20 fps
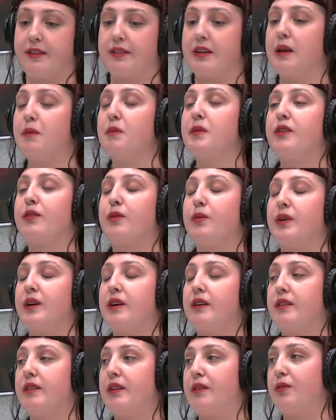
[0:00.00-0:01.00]
same is
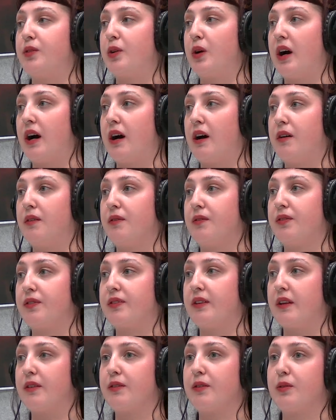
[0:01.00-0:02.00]
with if you have
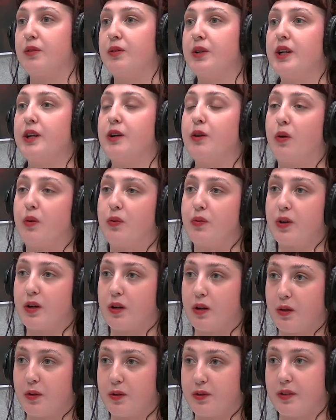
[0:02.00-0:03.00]
sensory
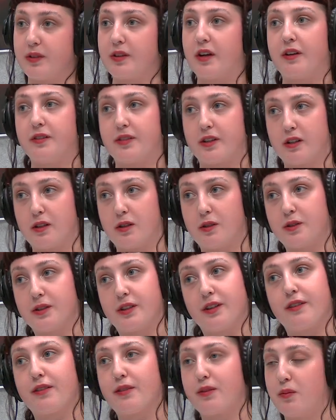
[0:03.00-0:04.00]
overload and
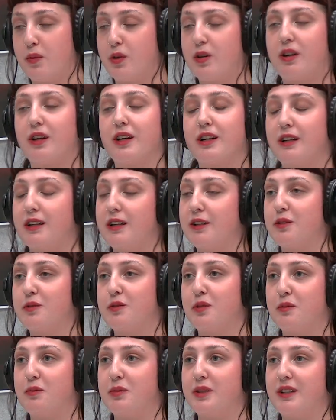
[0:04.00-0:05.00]
underload, it's more likely
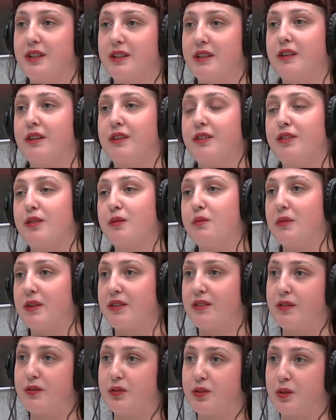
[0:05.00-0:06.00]
you will be in a
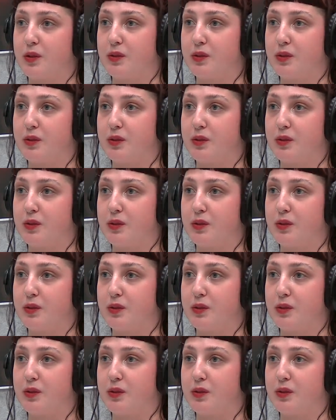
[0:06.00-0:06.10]
submissive